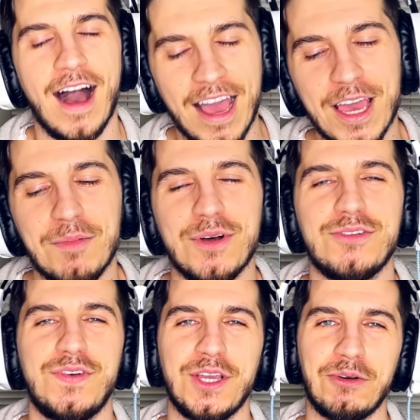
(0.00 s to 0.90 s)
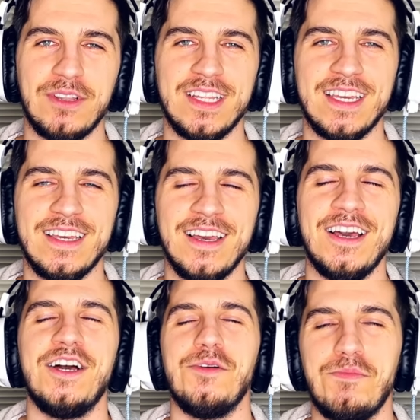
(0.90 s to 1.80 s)
I upload frequently
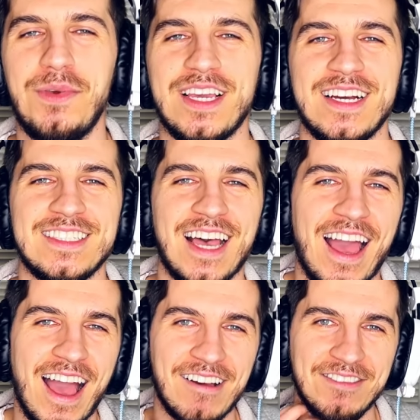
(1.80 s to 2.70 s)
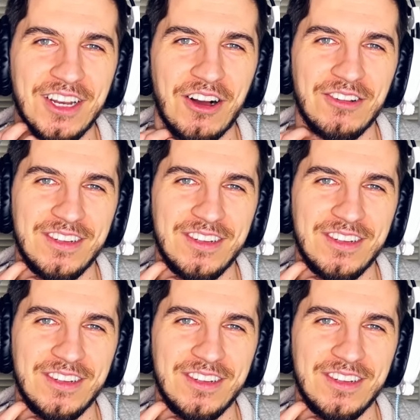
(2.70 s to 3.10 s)
because I have no